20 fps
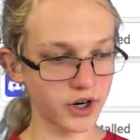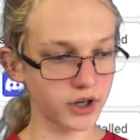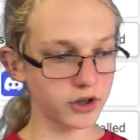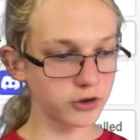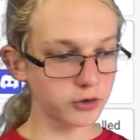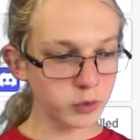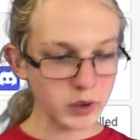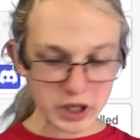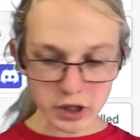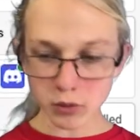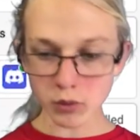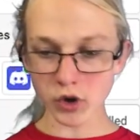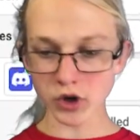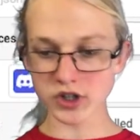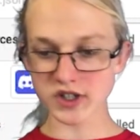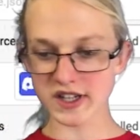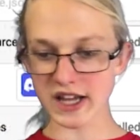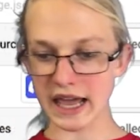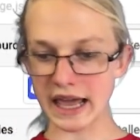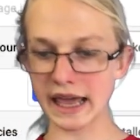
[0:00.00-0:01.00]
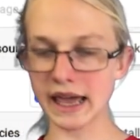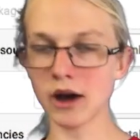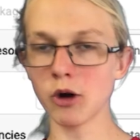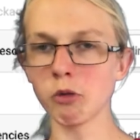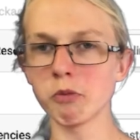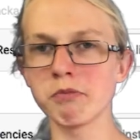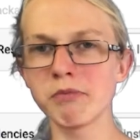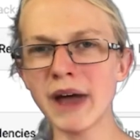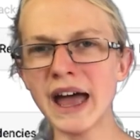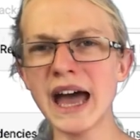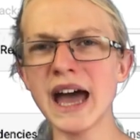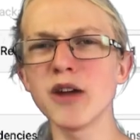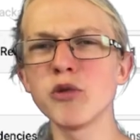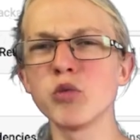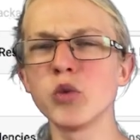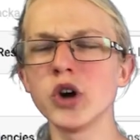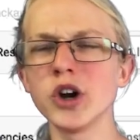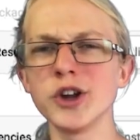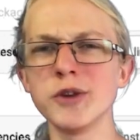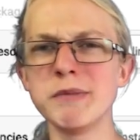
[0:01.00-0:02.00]
because we don't want our bad
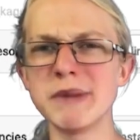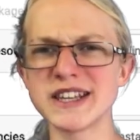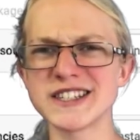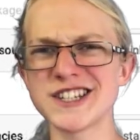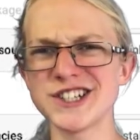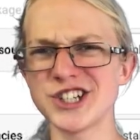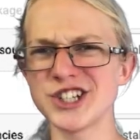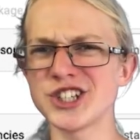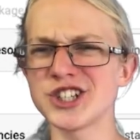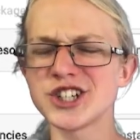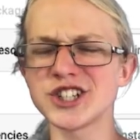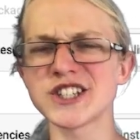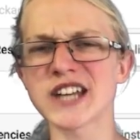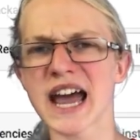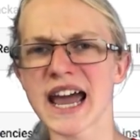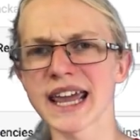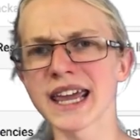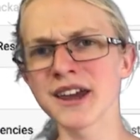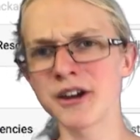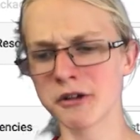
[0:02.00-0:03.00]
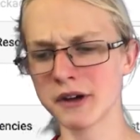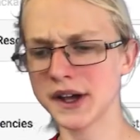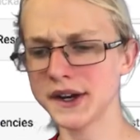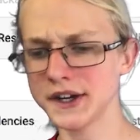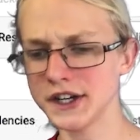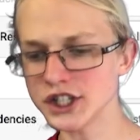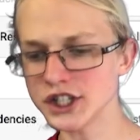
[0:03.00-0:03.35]
word messages just hanging around in